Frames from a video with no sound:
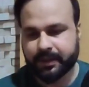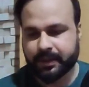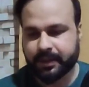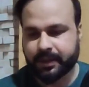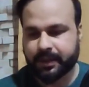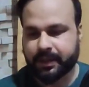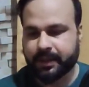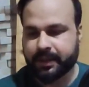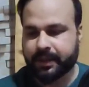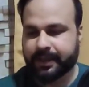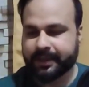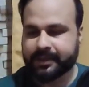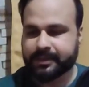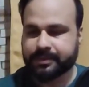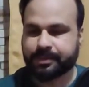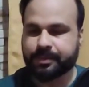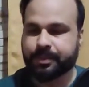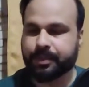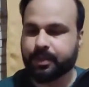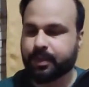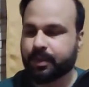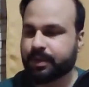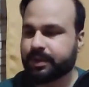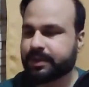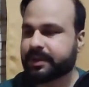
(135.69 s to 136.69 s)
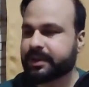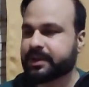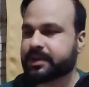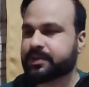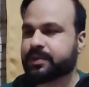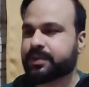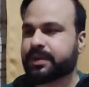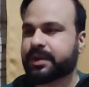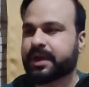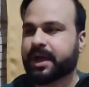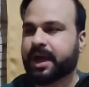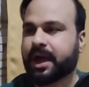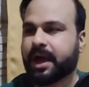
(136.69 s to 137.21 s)
Let's boot this
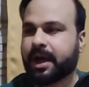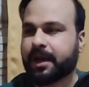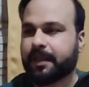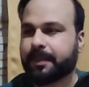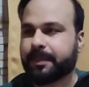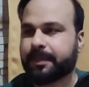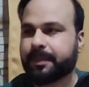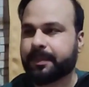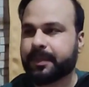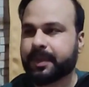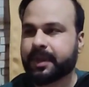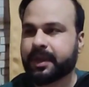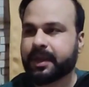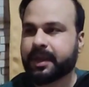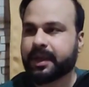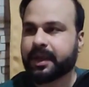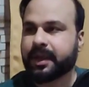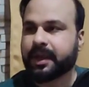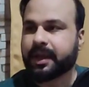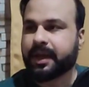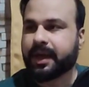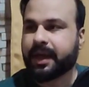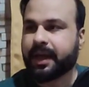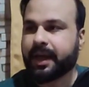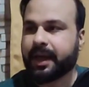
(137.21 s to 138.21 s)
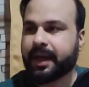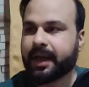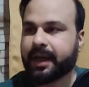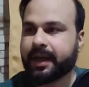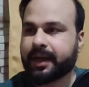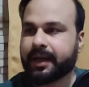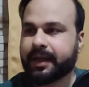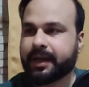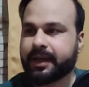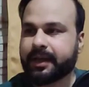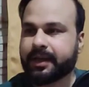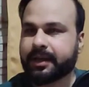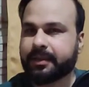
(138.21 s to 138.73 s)
one up, and
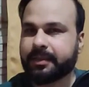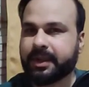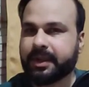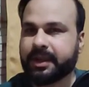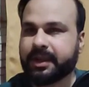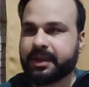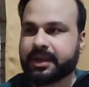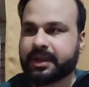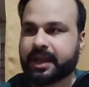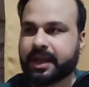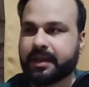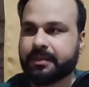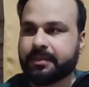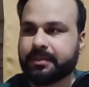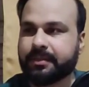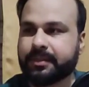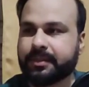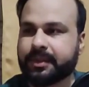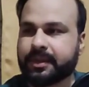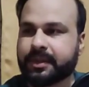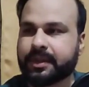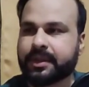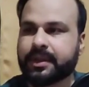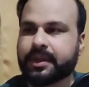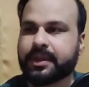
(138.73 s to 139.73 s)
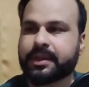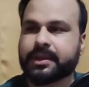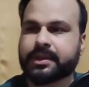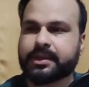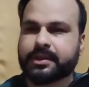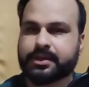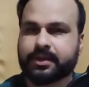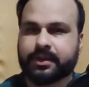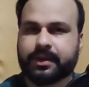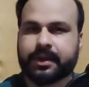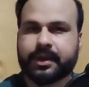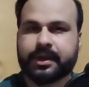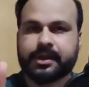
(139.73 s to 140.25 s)
in the meantime,
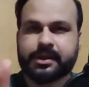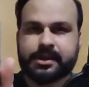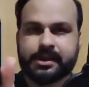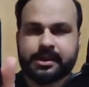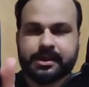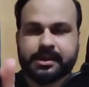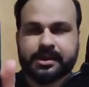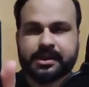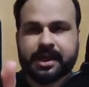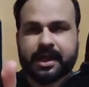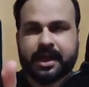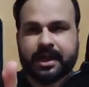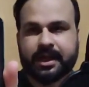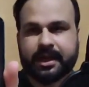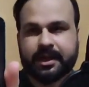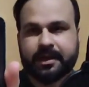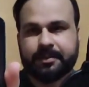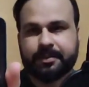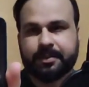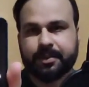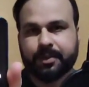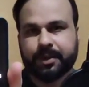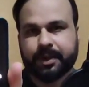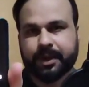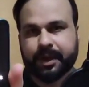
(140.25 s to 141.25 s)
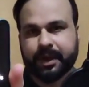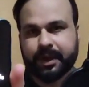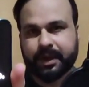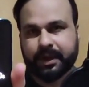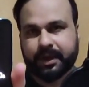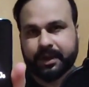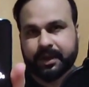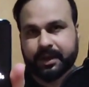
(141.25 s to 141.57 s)
so it has started booting.